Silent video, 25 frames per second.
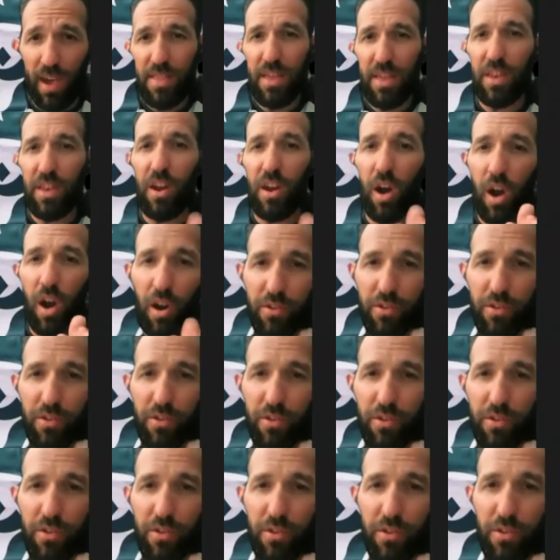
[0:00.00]
then other
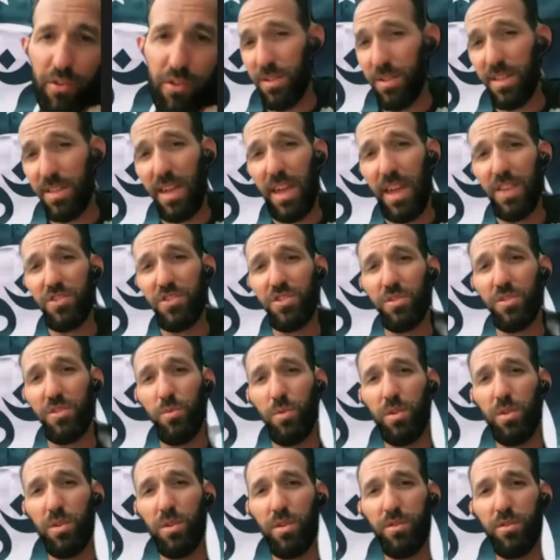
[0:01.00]
people will engage in the
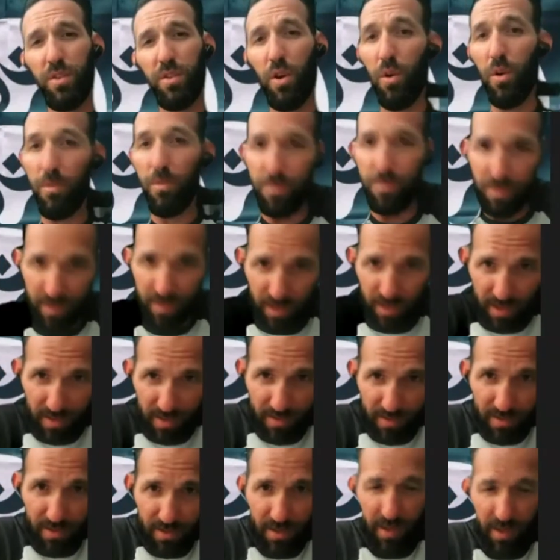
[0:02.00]
world, hopefully,
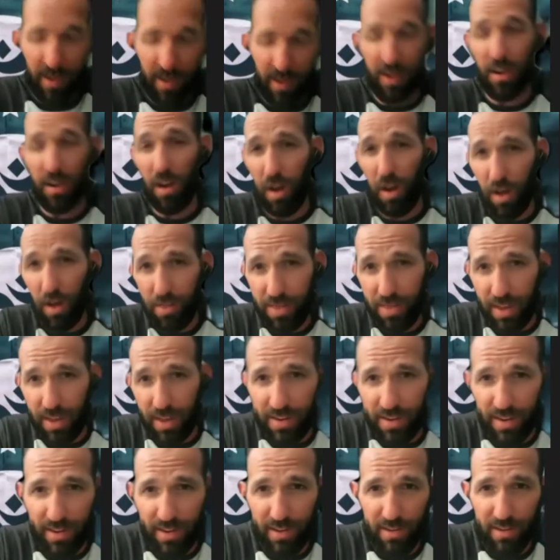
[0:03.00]
in an
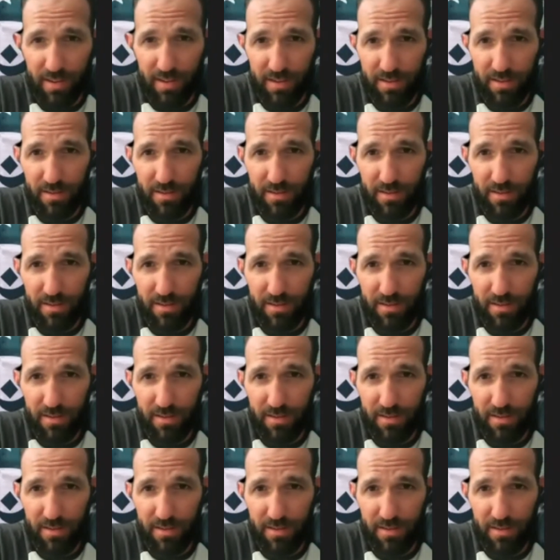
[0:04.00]
authentic